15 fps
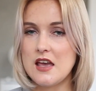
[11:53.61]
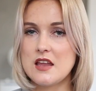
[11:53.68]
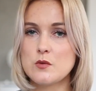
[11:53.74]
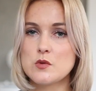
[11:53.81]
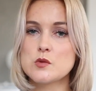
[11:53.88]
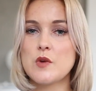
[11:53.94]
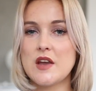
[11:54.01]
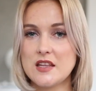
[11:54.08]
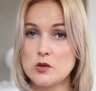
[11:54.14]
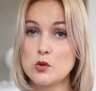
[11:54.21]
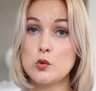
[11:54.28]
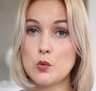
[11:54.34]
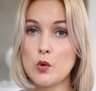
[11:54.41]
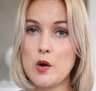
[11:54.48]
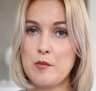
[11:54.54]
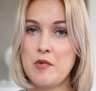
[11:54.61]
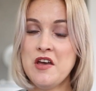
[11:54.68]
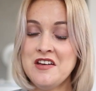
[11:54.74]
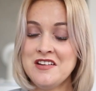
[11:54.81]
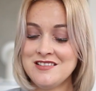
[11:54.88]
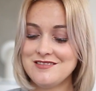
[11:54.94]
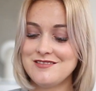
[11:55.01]
and it was way too warm.
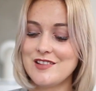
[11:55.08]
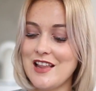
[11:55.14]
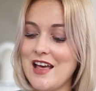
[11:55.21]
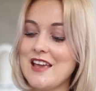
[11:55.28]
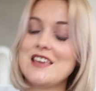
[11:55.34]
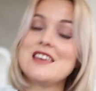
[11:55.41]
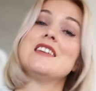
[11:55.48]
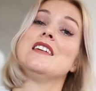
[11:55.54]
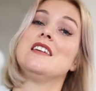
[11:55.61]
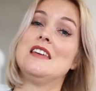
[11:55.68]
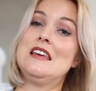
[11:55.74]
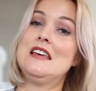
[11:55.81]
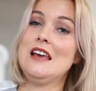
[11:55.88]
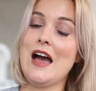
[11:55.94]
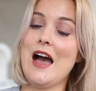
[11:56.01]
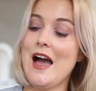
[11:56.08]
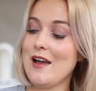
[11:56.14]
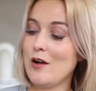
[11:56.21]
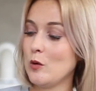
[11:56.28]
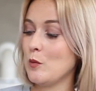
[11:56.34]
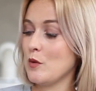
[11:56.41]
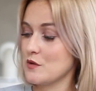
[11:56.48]
Like,
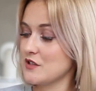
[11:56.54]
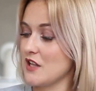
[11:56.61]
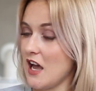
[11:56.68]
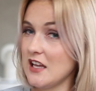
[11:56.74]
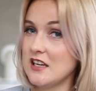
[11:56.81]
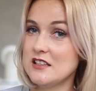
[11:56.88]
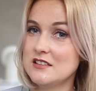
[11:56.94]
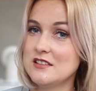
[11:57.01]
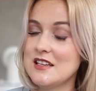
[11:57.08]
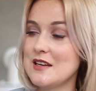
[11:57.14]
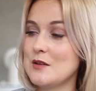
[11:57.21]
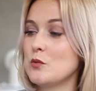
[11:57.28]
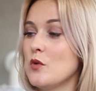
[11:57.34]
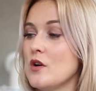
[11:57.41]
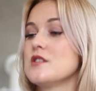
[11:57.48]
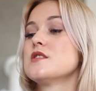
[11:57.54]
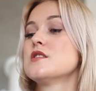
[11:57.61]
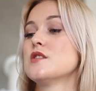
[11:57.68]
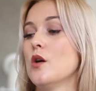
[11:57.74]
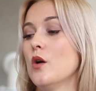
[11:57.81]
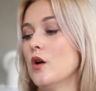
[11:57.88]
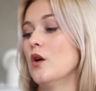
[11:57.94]
I almost died. It
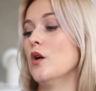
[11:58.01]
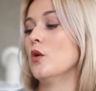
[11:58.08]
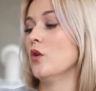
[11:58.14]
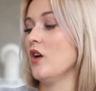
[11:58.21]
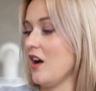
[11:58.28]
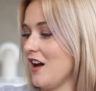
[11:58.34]
was so